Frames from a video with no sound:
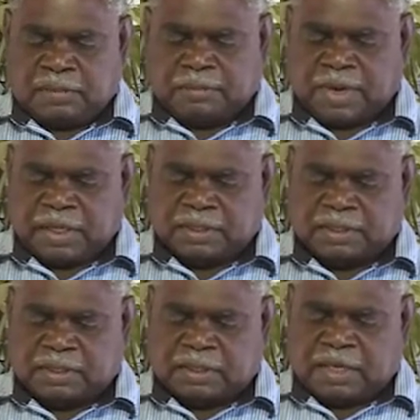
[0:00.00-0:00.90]

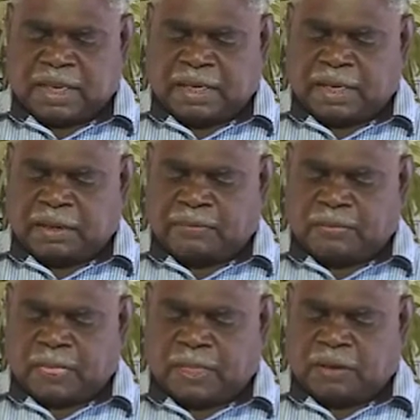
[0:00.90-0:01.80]
plucked like
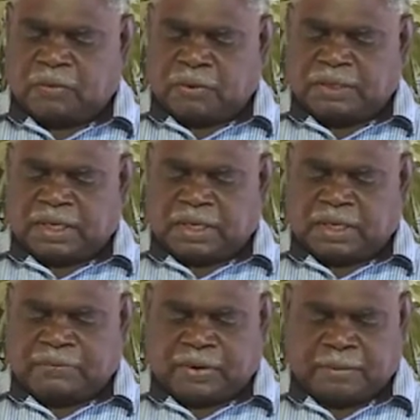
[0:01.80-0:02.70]
a water
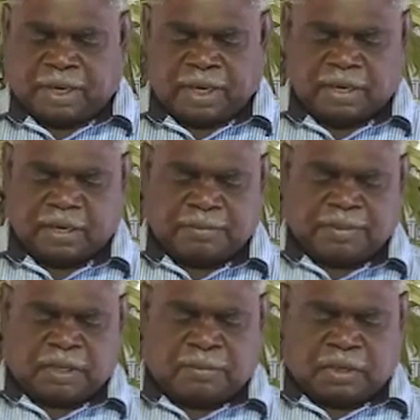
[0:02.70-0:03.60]
lily from a
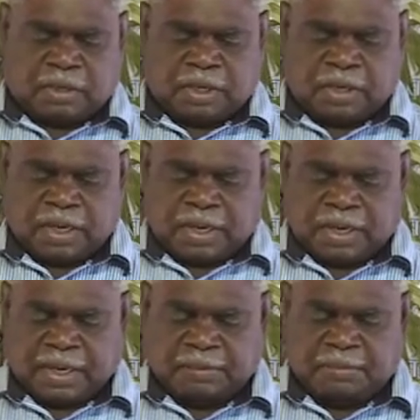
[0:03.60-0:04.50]
billabong
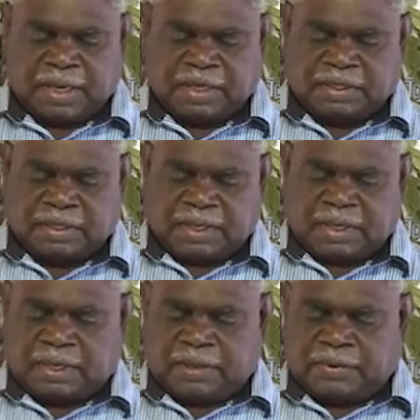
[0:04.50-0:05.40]
and placed
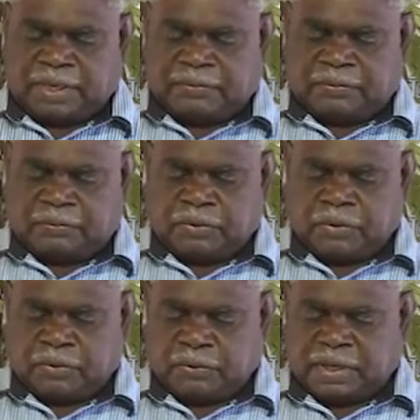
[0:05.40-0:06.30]
in a reef
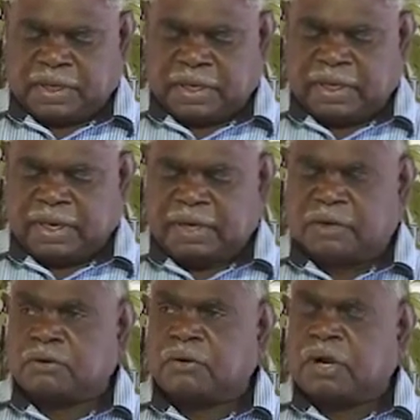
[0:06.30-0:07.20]
where they
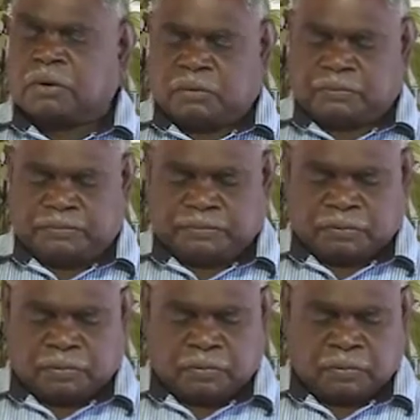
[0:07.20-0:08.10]
cannot grow.
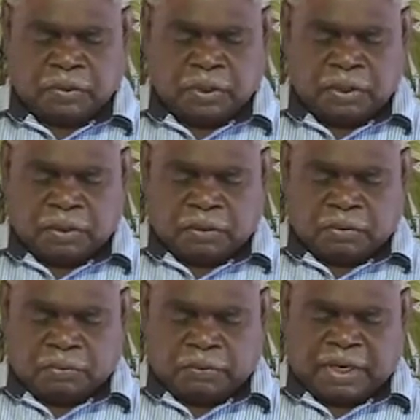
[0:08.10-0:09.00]

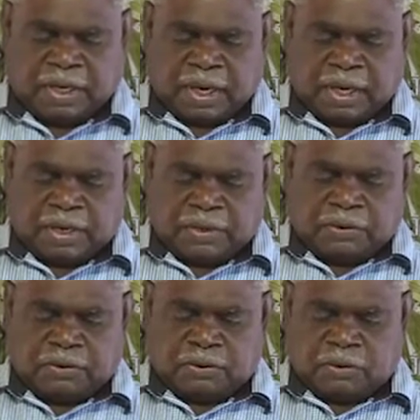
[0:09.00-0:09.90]
We are
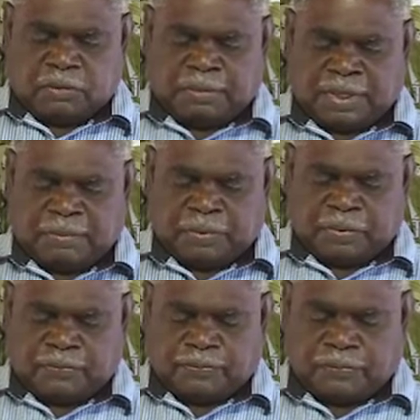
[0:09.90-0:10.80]
Yolngu
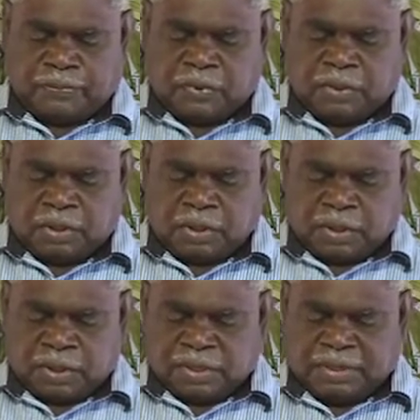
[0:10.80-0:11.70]
people.
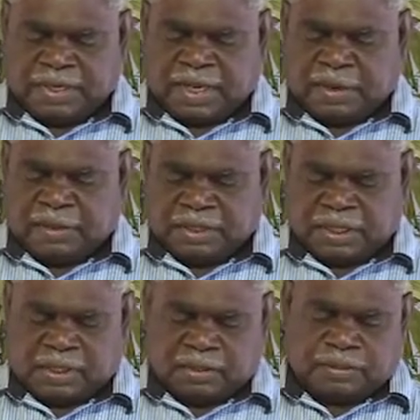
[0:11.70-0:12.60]
See our
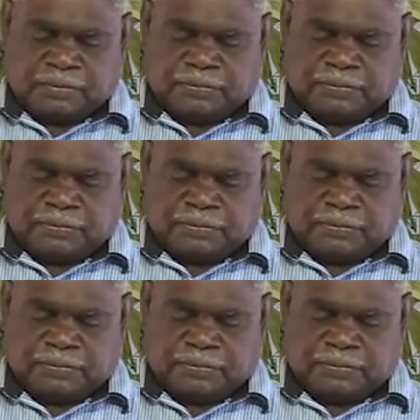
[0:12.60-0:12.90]
skins,